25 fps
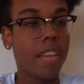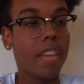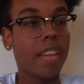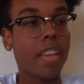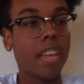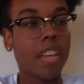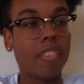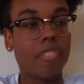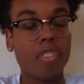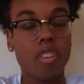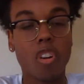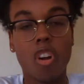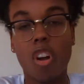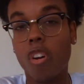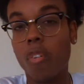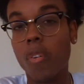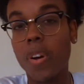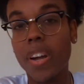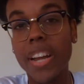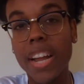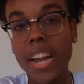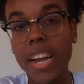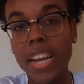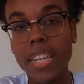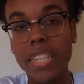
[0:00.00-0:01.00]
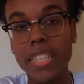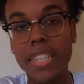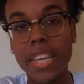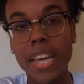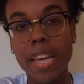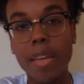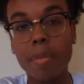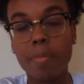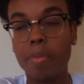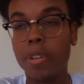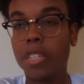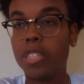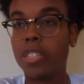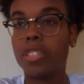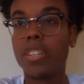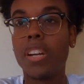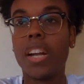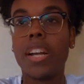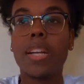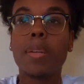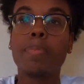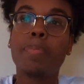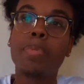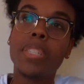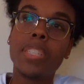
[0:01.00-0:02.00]
If you're already out of debt but you're
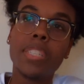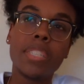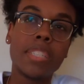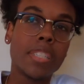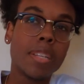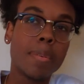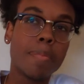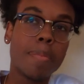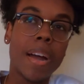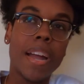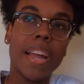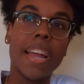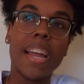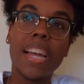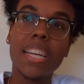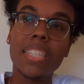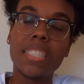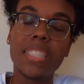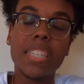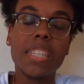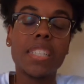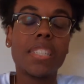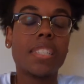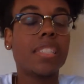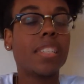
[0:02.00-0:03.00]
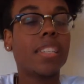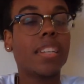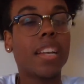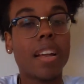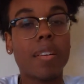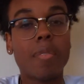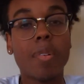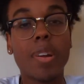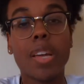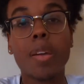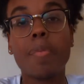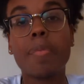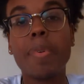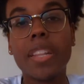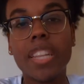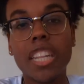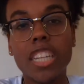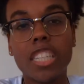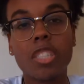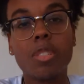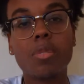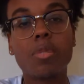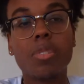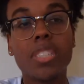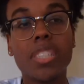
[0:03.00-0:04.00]
not in a position to buy assets, then I recommend
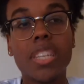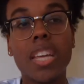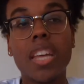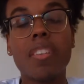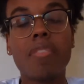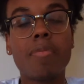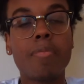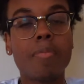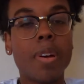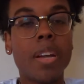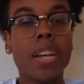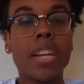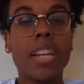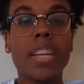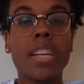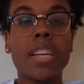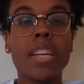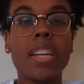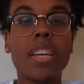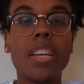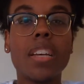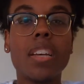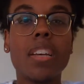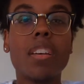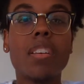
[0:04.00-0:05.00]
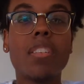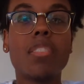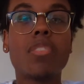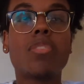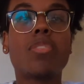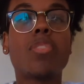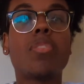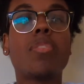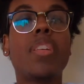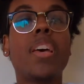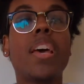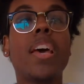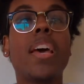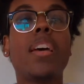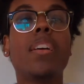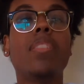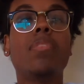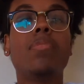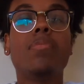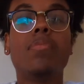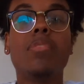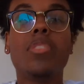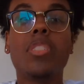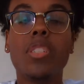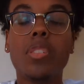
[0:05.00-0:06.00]
that you save money so that
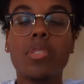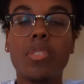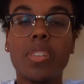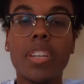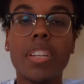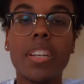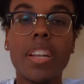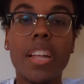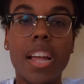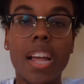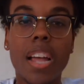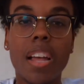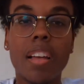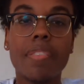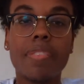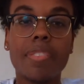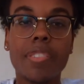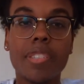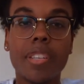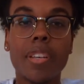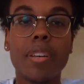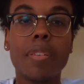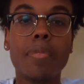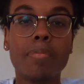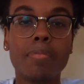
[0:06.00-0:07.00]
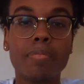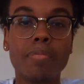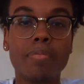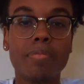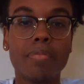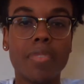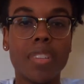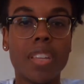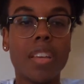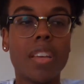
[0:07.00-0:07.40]
you can have some